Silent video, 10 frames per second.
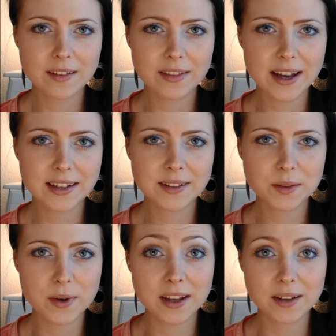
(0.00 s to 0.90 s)
that's
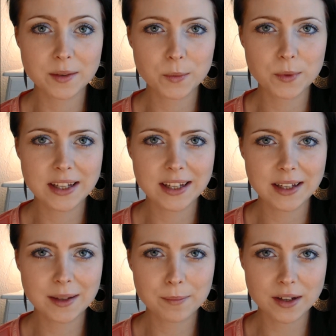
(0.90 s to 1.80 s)
when we
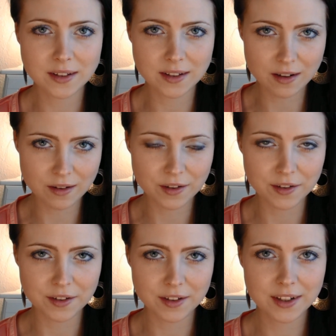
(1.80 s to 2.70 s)
must
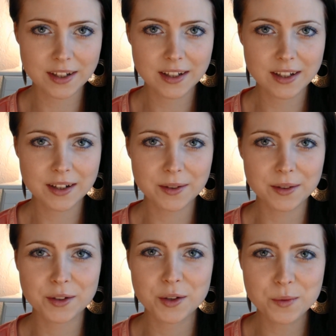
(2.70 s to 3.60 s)
learn, or
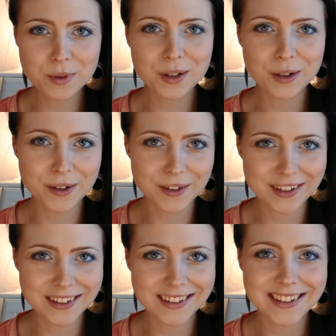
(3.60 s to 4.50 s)
you will learn
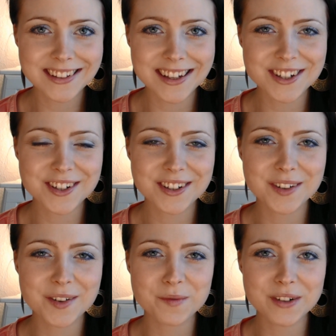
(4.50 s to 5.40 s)
this session
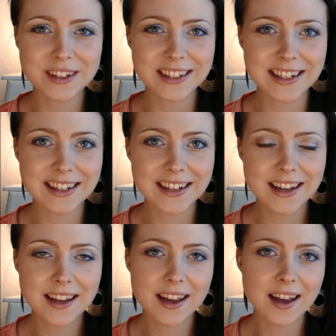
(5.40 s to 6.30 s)
hopefully,
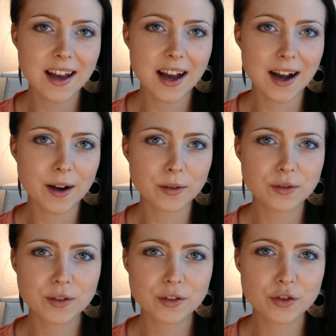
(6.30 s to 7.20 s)
how to
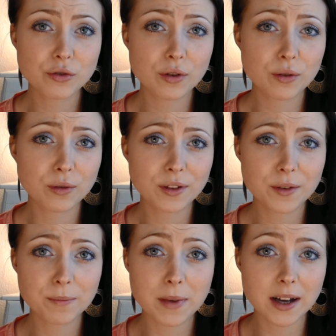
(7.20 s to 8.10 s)
control your
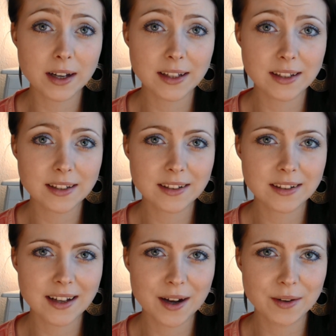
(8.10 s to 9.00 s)
mind,
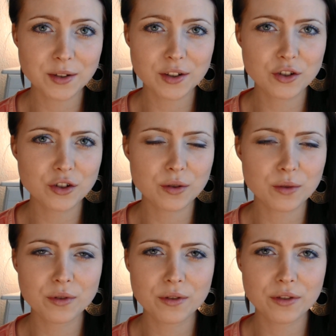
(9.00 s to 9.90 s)
how to control
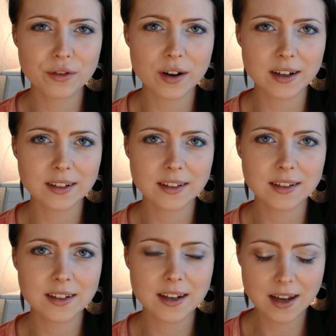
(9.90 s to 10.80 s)
your thoughts,
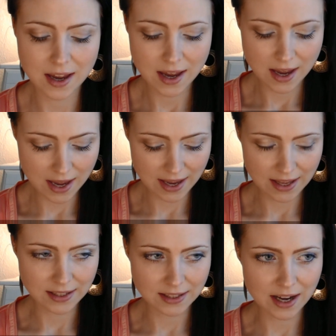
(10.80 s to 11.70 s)

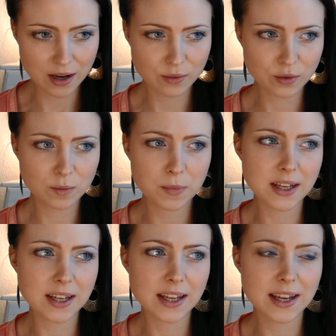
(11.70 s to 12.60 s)
and how to
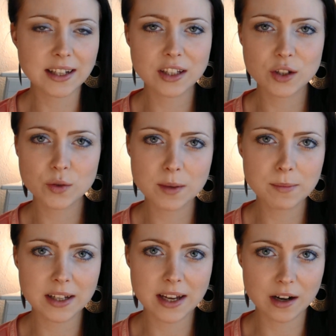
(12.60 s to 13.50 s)
be
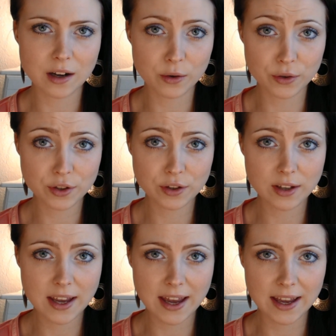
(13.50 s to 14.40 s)
extremely alert
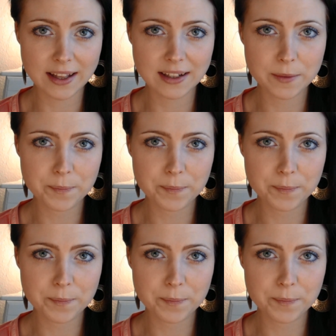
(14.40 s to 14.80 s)
and,